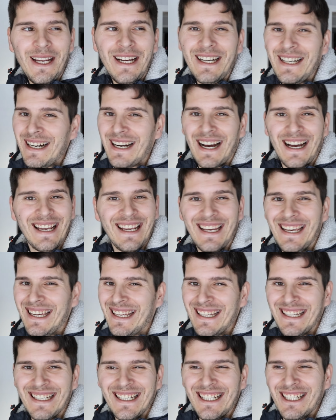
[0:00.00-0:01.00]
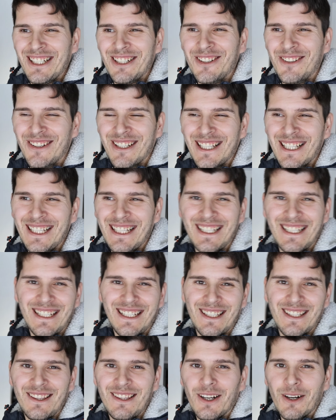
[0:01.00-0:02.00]
here, I
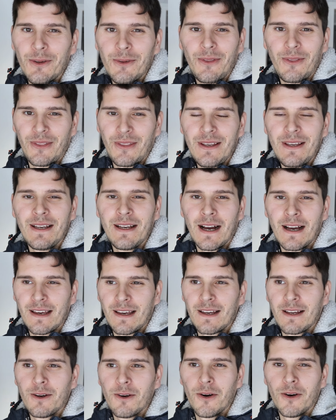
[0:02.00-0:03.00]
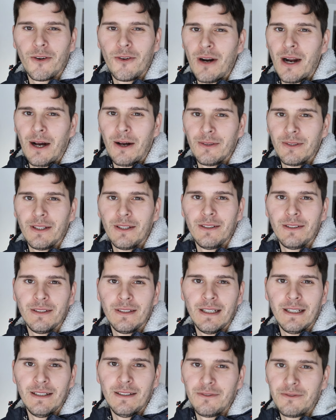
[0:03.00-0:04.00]
really don't think I can go around and
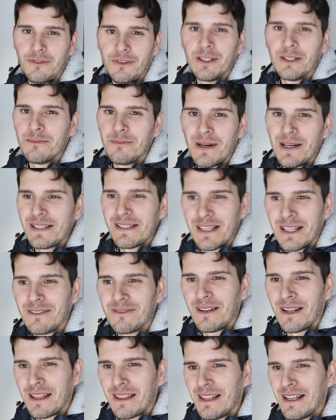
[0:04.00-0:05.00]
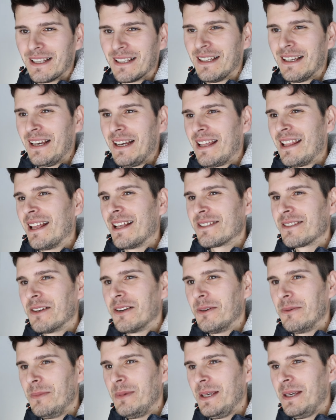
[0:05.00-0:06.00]
uh, film myself like that. That's
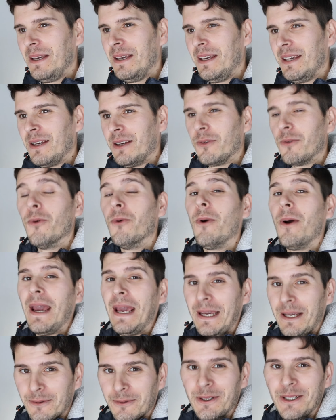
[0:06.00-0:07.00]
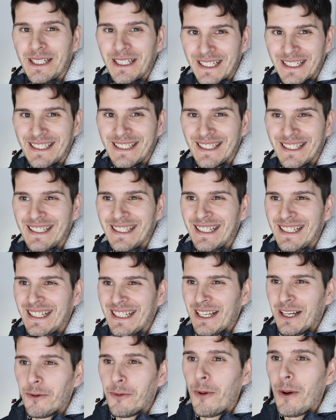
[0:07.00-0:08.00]
gonna be way weird.
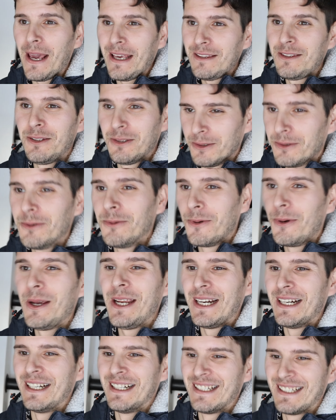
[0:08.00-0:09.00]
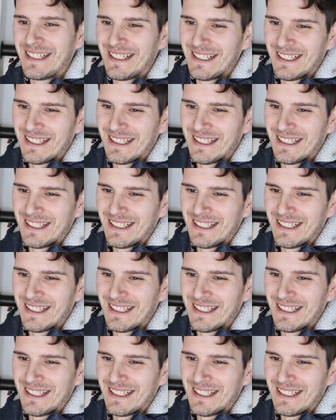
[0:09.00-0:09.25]
Way too weird.